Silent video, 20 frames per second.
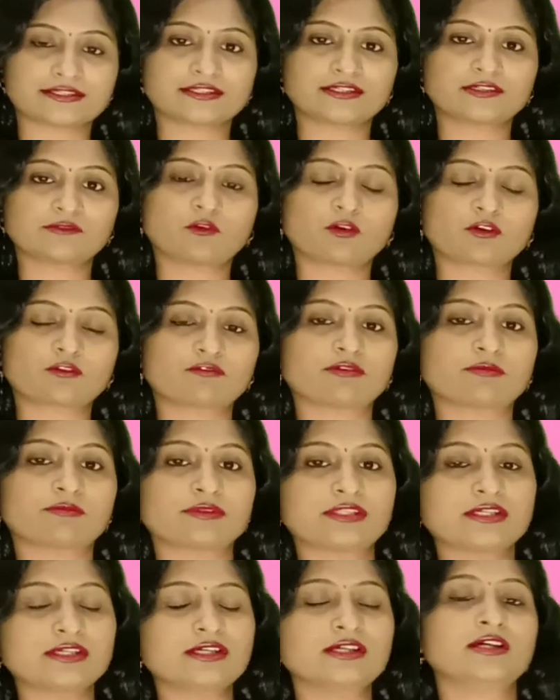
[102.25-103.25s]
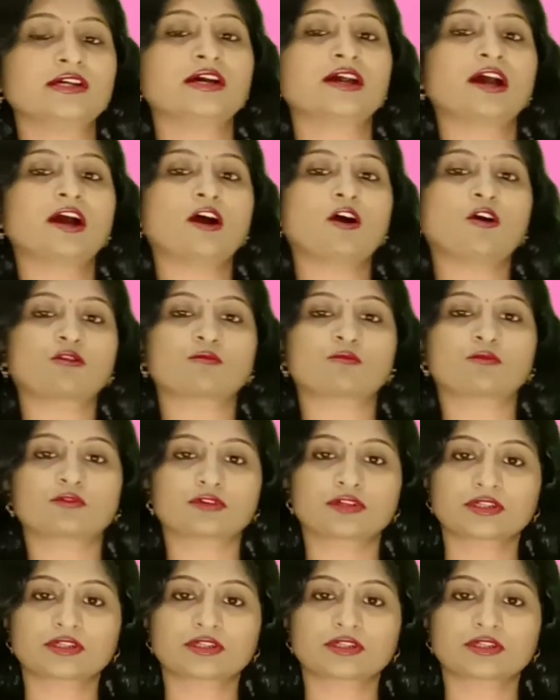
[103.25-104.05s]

then what would be the output?